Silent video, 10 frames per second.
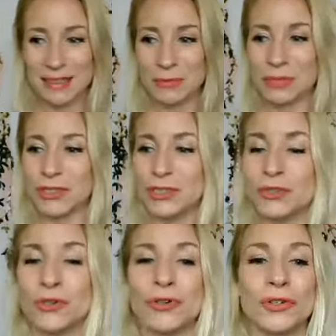But
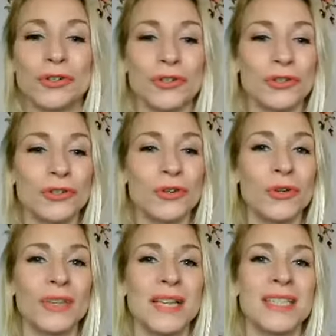your, your
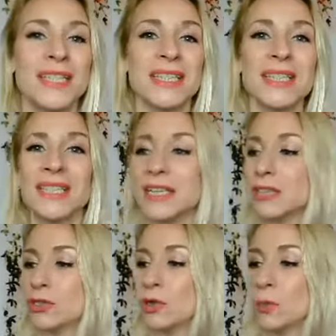authenticity
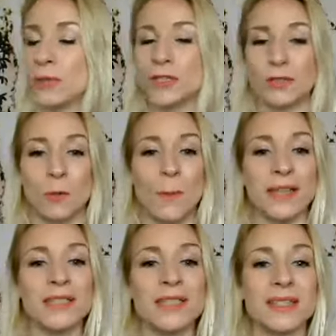is your personal
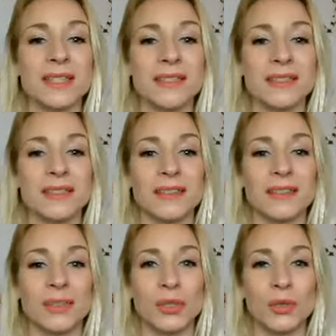medicine.
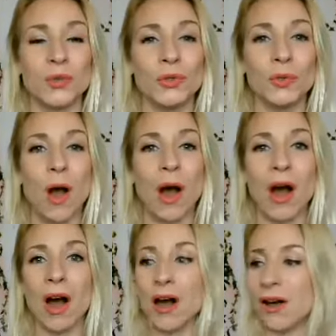Who you
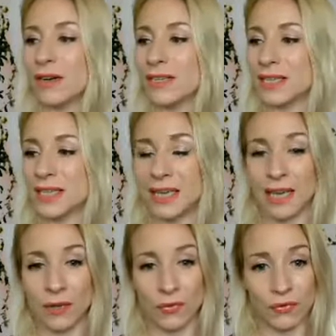are is a
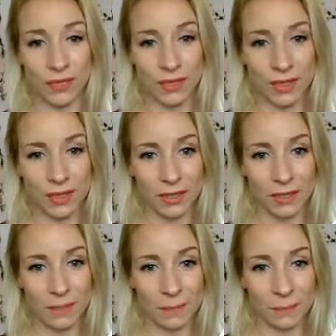gift.
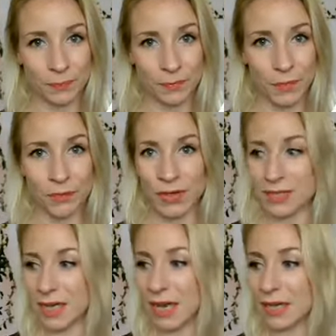You're
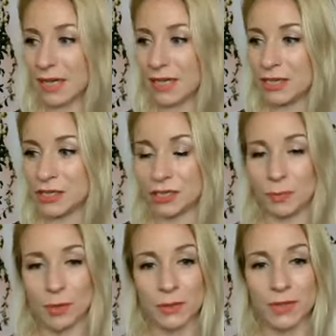exactly as you're
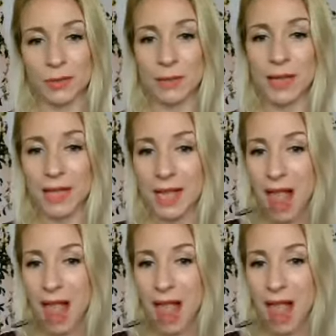supposed to be.